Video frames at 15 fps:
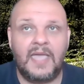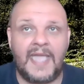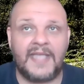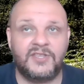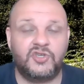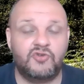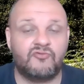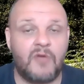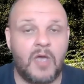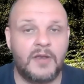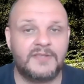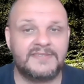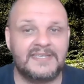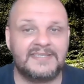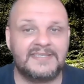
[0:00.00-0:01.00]
And
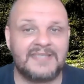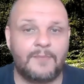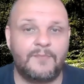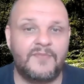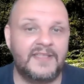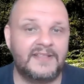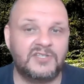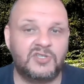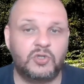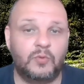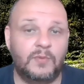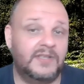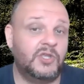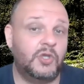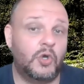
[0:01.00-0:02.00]
Uranus is something to do
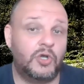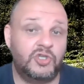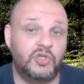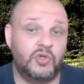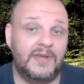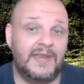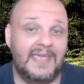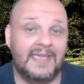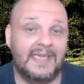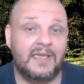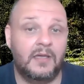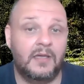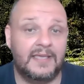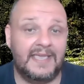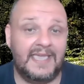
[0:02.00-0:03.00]
with your unique
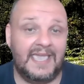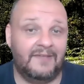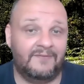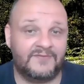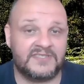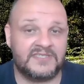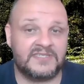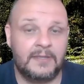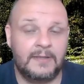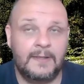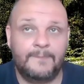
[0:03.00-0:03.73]
gifts.